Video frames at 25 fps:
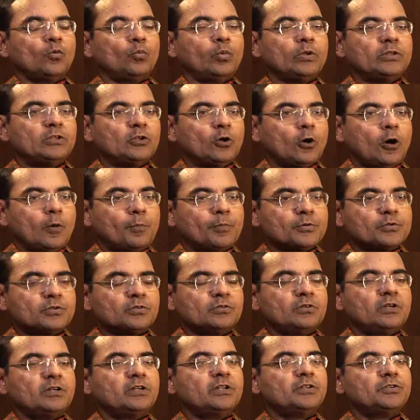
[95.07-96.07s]
with the
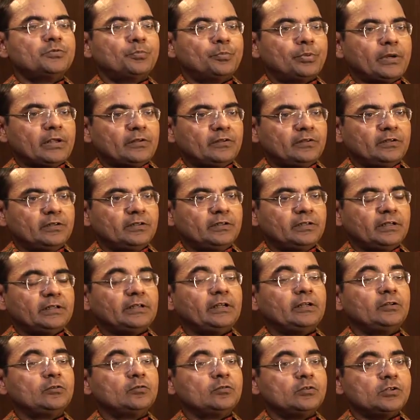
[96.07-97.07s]
opportunities present
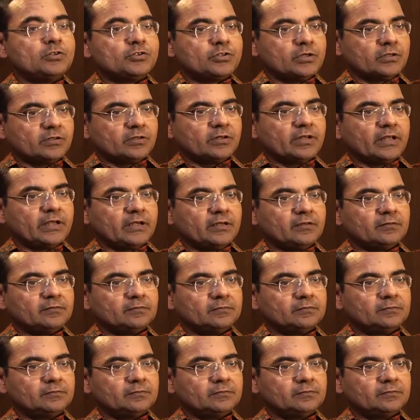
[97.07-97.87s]
in Indonesia today.